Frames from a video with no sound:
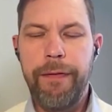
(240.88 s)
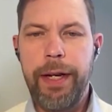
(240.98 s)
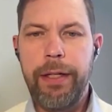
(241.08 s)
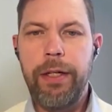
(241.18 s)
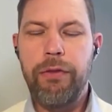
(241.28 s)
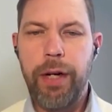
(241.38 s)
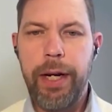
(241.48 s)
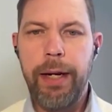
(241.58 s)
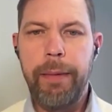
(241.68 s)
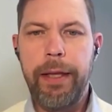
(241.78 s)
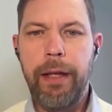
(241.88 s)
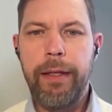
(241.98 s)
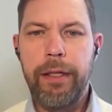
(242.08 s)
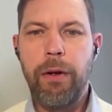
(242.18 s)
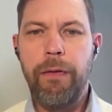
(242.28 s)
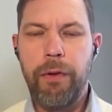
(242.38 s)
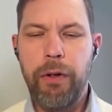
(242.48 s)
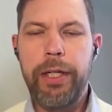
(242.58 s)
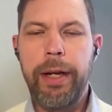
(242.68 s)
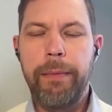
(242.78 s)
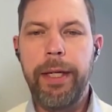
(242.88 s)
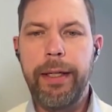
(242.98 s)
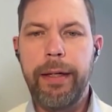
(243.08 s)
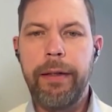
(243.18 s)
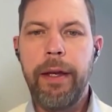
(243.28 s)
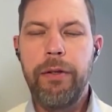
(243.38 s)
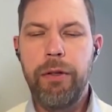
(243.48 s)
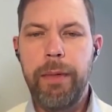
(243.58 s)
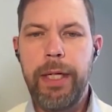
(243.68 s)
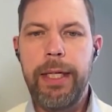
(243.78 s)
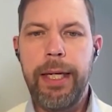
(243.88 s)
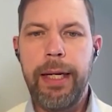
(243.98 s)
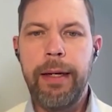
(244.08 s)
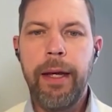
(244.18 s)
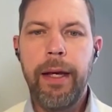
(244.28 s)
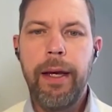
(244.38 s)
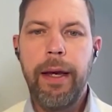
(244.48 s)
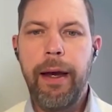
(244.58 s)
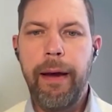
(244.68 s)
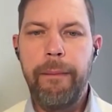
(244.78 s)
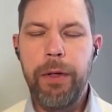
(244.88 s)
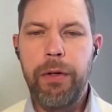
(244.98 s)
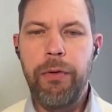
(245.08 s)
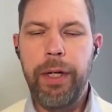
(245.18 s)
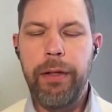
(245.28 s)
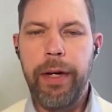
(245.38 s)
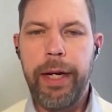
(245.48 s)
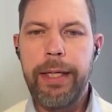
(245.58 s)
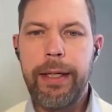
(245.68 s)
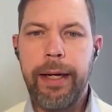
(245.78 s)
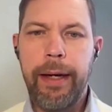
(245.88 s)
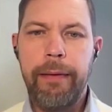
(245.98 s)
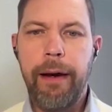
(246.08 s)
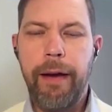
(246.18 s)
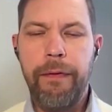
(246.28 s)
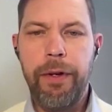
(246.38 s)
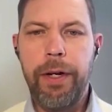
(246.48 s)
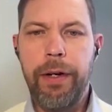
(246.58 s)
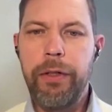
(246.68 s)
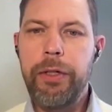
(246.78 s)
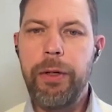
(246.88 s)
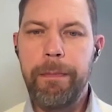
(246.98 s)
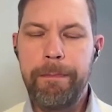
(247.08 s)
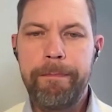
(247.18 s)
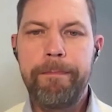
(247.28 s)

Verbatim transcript: efficacy trial, but that's of course something that to be seen um, during the next uh, half a year or so.